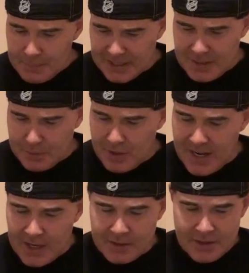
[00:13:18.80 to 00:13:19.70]
Pick number
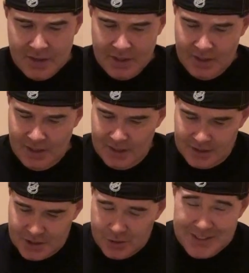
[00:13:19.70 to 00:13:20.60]
eight.
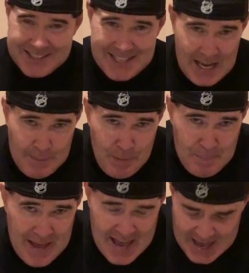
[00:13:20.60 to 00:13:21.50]
Let's go to Tampa
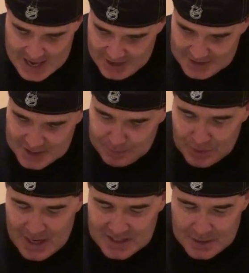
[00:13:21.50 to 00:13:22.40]
Bay. The
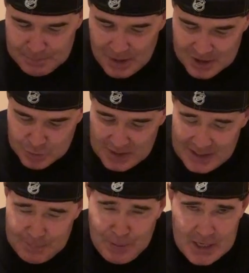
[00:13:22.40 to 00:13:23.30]
surprising Bucs with
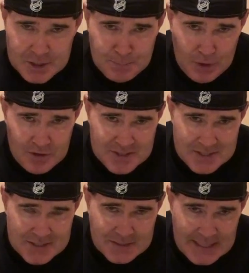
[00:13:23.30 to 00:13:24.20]
the Pittsburgh
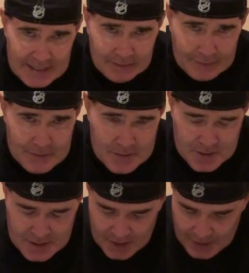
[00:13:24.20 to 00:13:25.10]

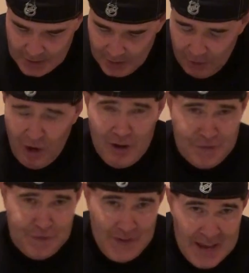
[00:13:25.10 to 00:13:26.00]
Steelers are
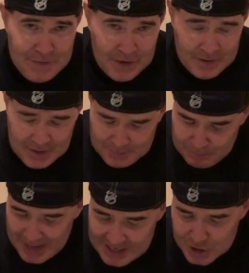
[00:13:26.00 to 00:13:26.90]
favored
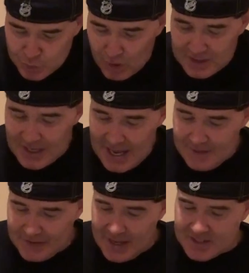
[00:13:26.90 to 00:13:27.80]
minus one and a
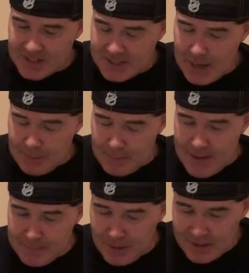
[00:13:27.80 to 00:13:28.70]
half against the Tampa
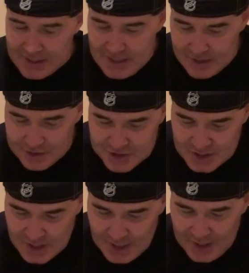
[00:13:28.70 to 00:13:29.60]
Bay Buccaneers